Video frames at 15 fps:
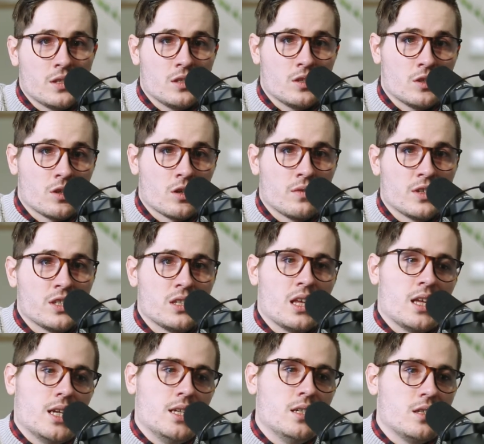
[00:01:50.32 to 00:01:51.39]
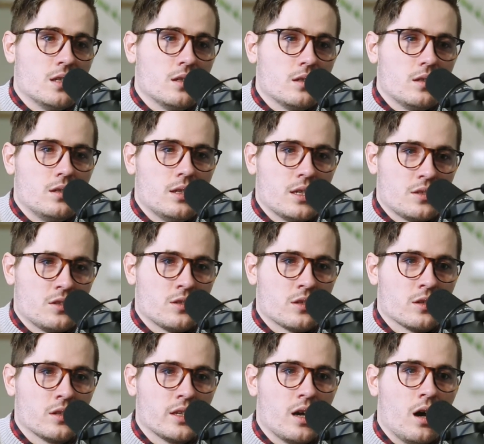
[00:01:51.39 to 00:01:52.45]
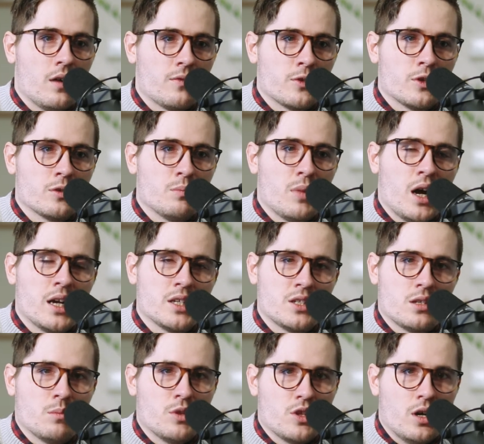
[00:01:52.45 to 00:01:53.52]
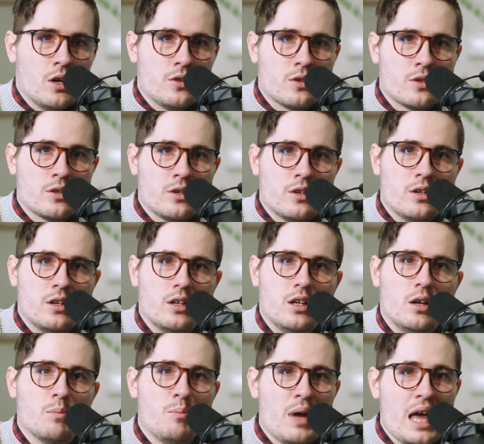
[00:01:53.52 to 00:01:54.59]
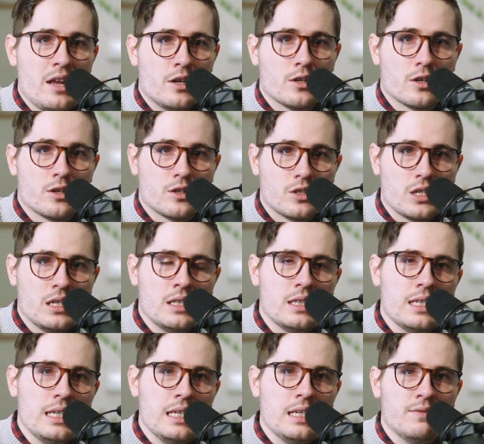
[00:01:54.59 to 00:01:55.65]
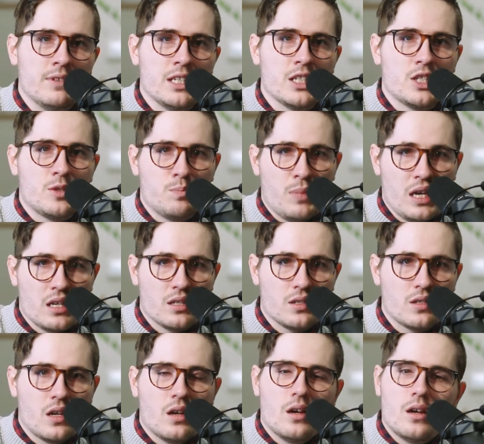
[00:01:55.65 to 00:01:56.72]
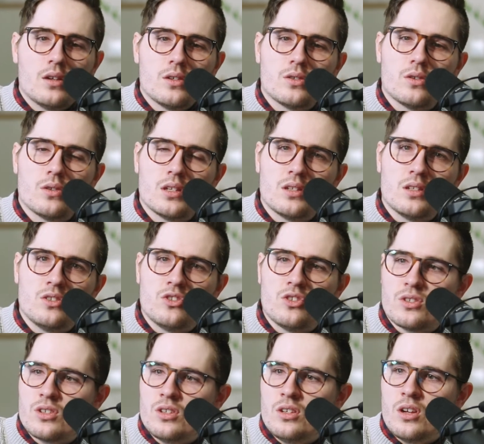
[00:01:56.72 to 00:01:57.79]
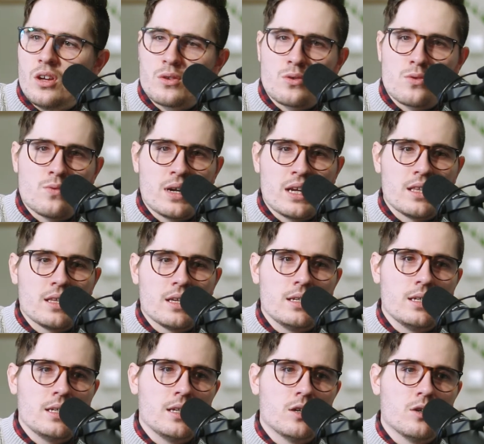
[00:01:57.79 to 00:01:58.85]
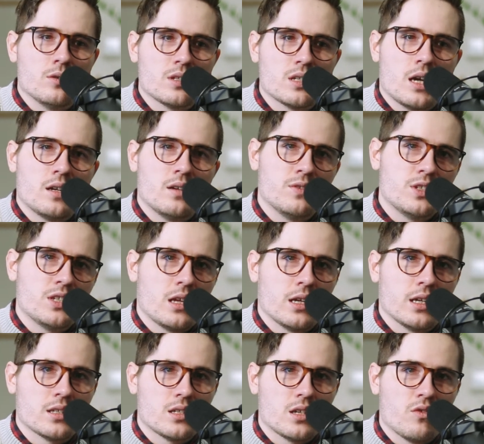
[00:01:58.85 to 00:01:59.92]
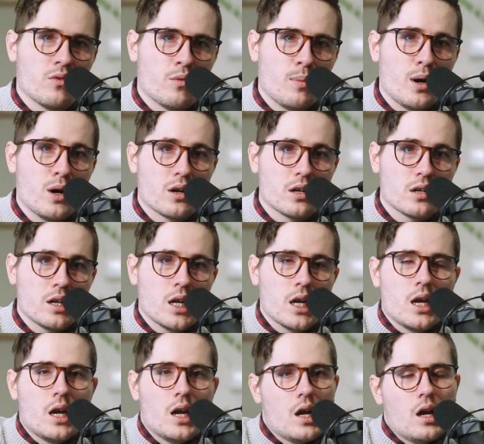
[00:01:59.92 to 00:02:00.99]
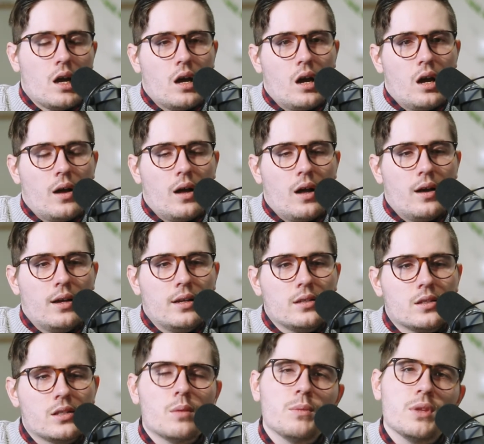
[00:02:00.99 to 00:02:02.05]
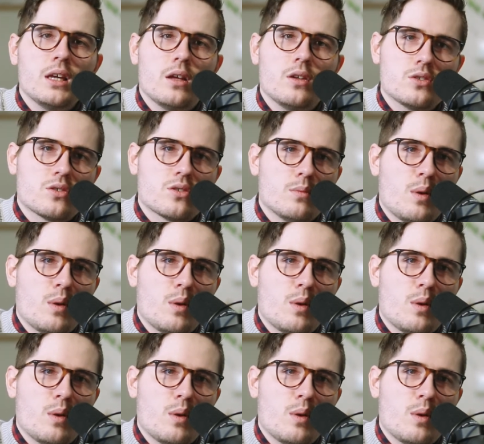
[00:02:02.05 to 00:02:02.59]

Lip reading: this is a service that isn't necessarily offered by some of the other competitors in the EV space. So this is just another way that Neo is kind of setting itself apart. Something else to